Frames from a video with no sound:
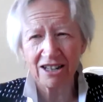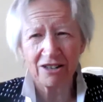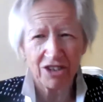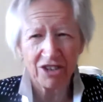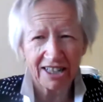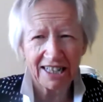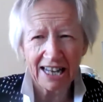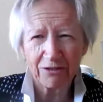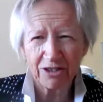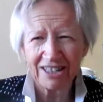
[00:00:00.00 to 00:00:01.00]
of
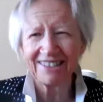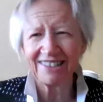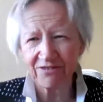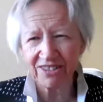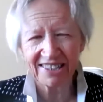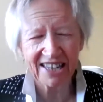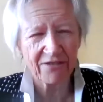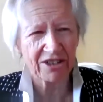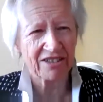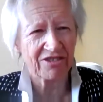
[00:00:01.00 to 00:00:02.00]
9/11,
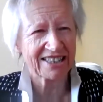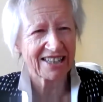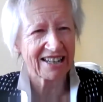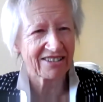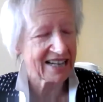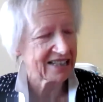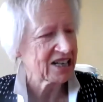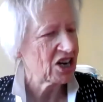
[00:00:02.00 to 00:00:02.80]
7/7 and things like that,